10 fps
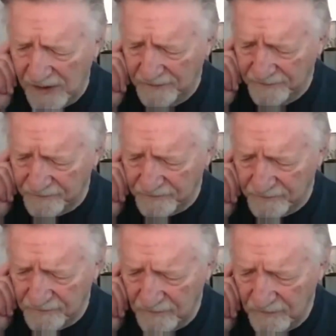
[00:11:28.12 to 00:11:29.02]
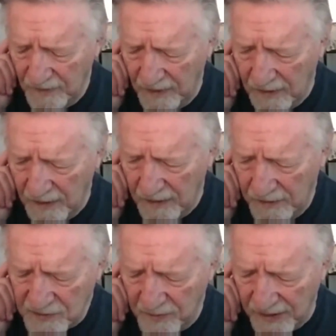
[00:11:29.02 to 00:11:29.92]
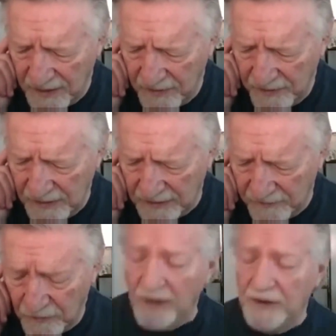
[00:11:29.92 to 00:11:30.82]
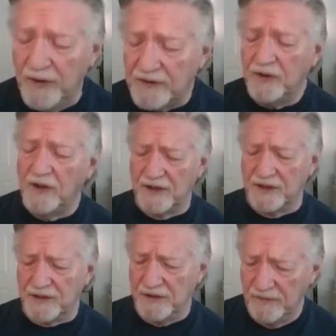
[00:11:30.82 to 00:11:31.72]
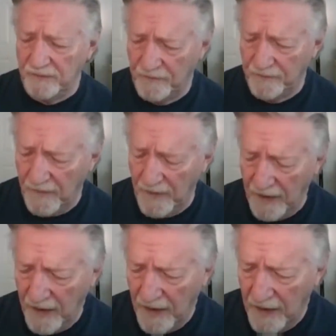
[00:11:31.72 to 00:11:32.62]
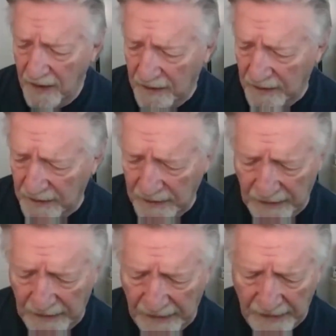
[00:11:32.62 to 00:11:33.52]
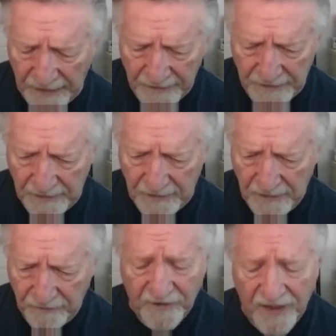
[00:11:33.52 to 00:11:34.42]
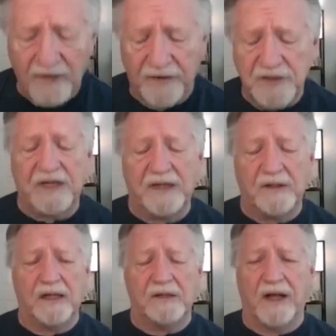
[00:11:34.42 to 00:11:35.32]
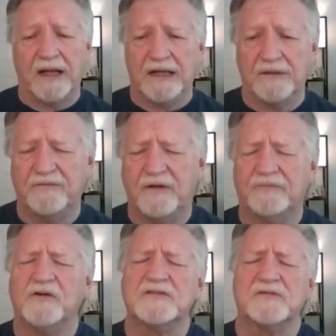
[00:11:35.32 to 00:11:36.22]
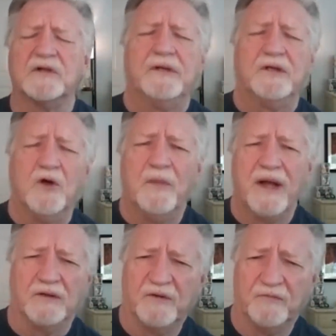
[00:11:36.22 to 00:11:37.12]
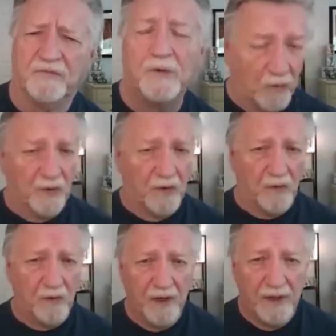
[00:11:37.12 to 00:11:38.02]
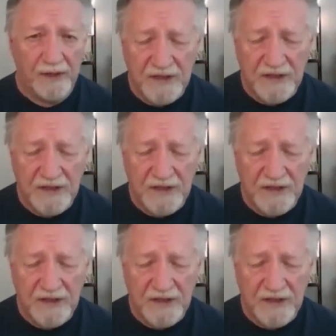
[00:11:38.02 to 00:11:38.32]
uh, you asked me about how you got the voice. Well, you get to the audition, uh, and for that audition, I, I, I, got first of all. Let me go back a little bit. For people who don't know, in this